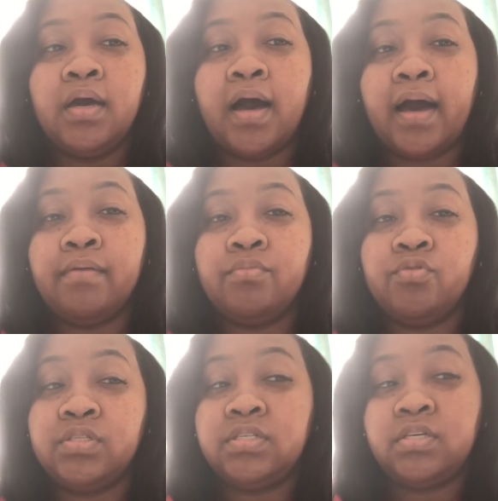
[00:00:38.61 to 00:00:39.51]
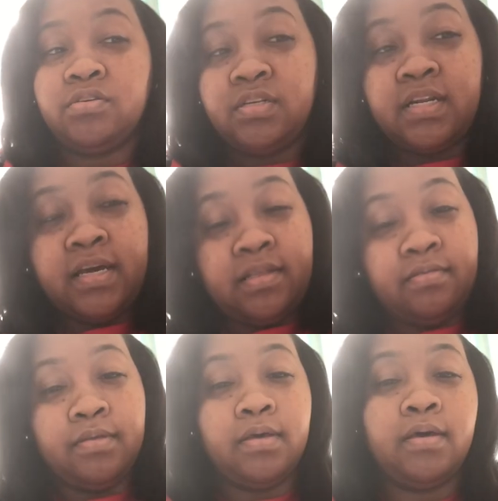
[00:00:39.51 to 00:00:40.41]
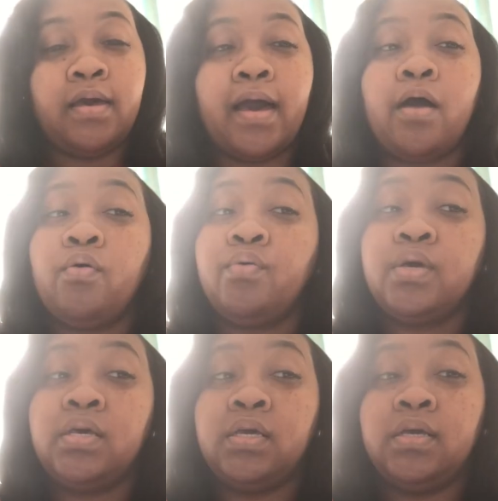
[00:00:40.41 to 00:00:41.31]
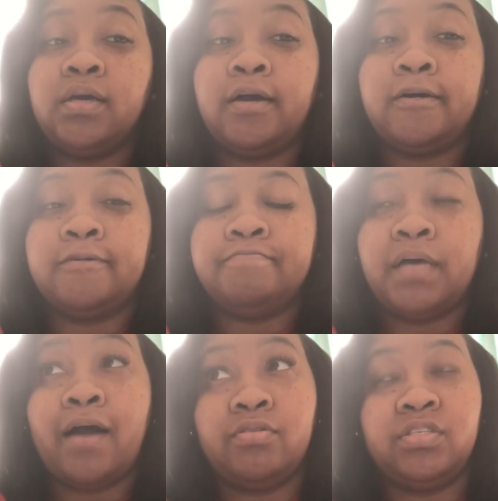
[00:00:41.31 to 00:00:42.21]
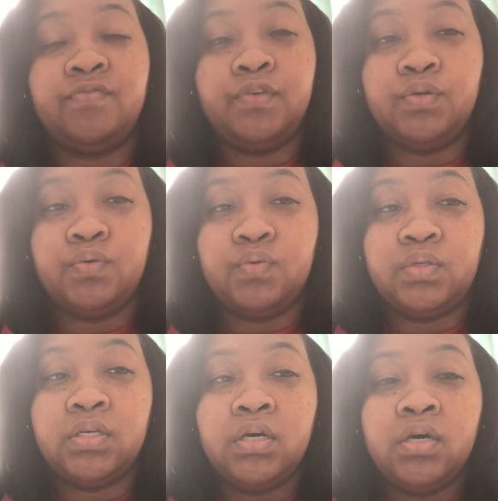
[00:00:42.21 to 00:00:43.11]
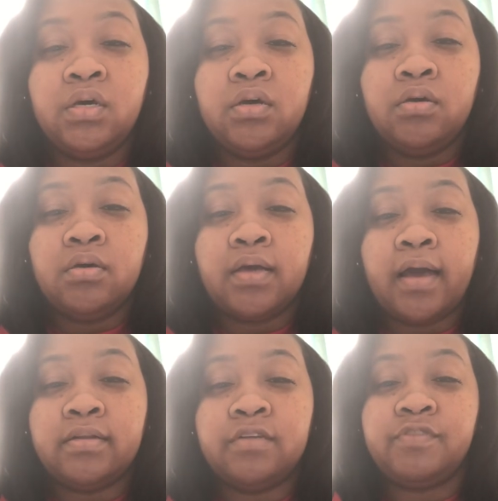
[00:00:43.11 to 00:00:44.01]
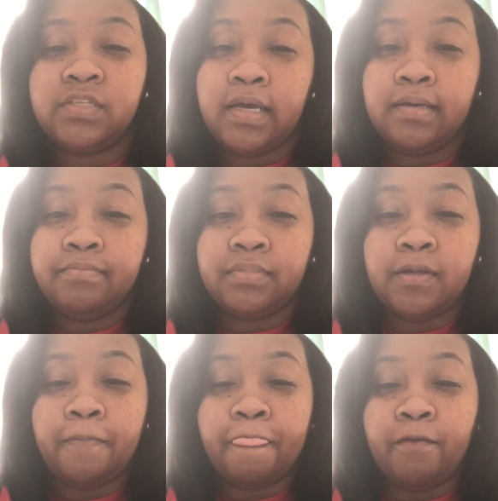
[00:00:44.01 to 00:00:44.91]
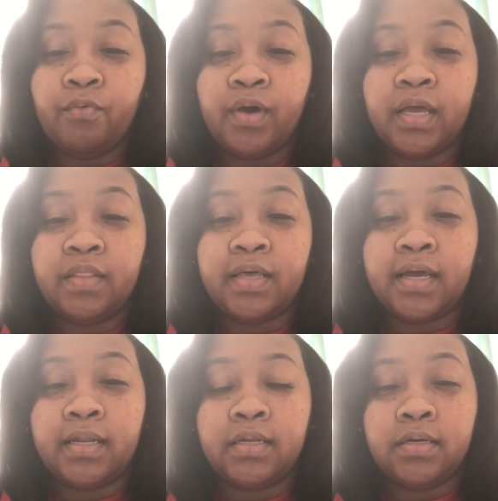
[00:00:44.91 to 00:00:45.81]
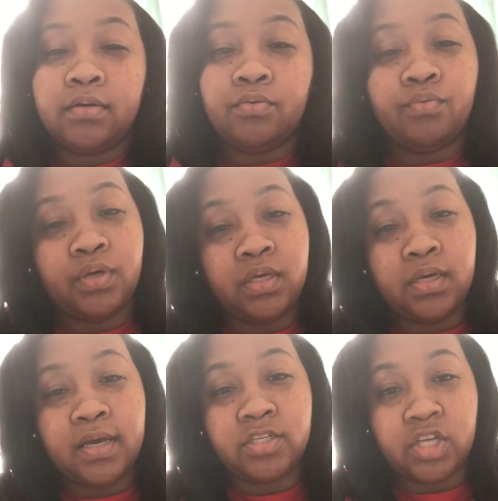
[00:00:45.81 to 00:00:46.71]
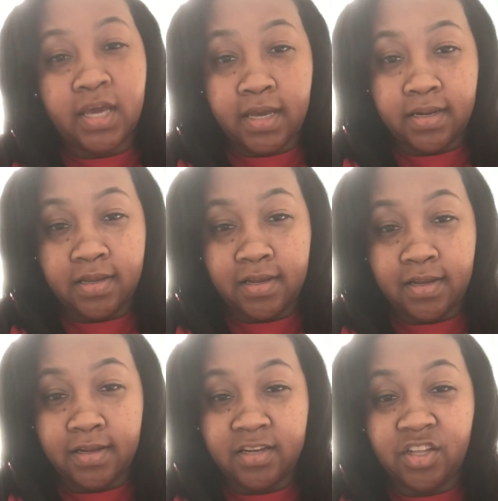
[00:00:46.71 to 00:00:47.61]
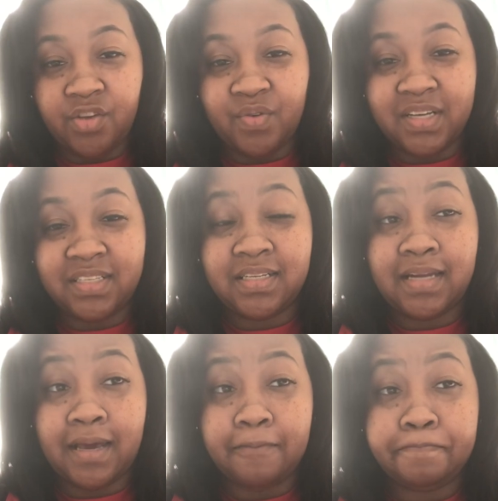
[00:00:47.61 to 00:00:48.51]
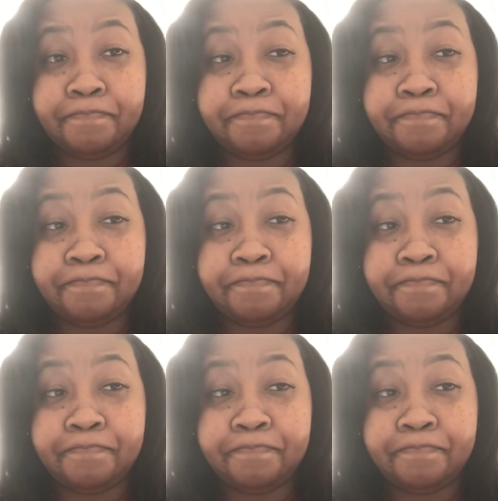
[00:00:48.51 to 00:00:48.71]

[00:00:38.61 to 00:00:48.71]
I'm going to tell you today how how his views kind of shaped the way that we educate in the U.S. today.